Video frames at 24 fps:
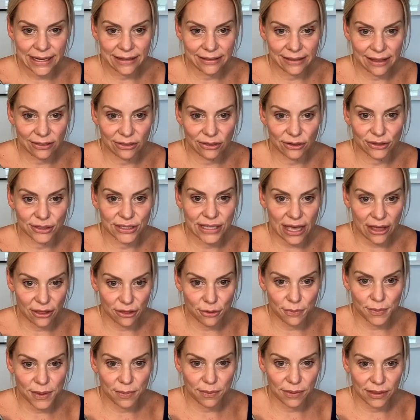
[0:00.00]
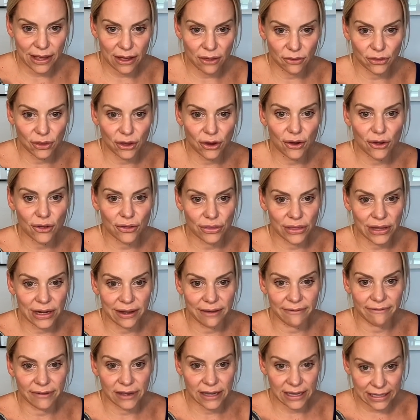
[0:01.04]
that there's other people out there that
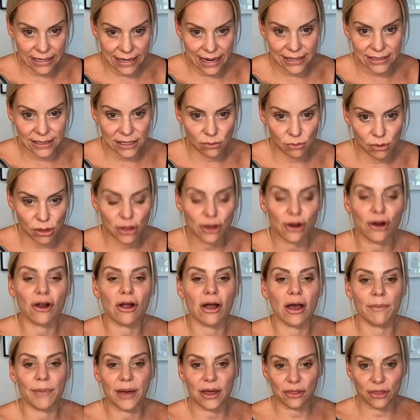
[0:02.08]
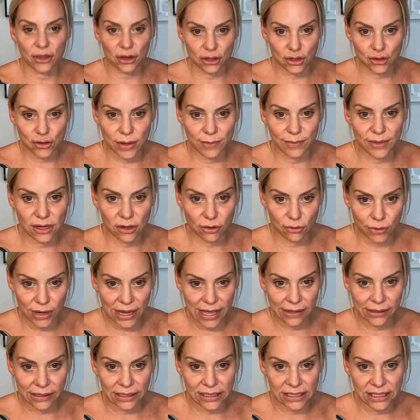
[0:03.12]
have connected with her about their treatment on
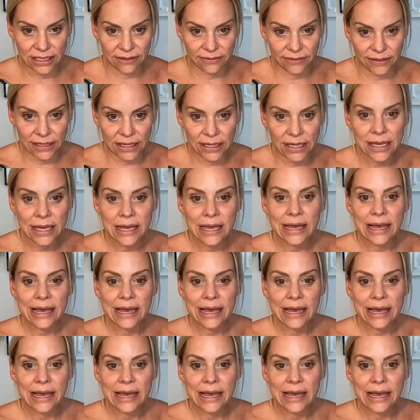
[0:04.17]
reality TV